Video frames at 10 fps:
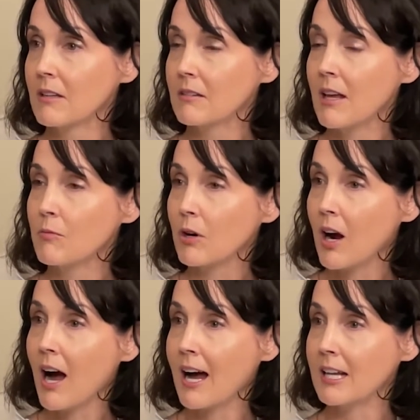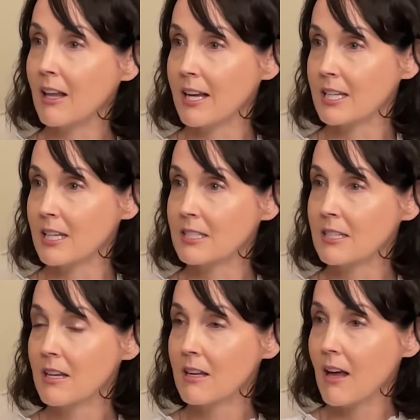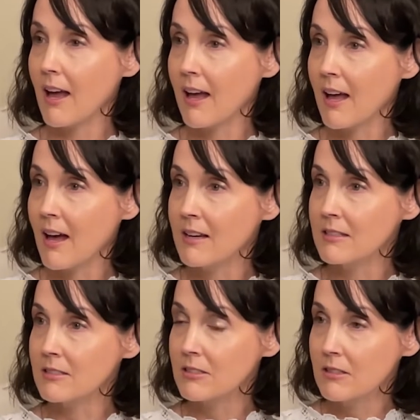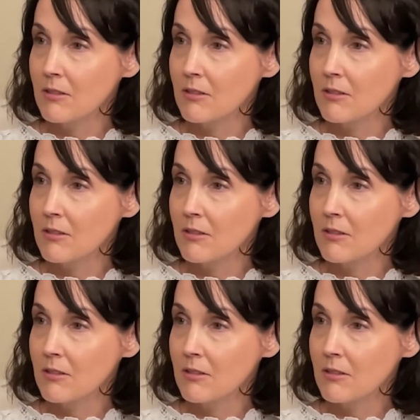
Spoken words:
they were highlighted. And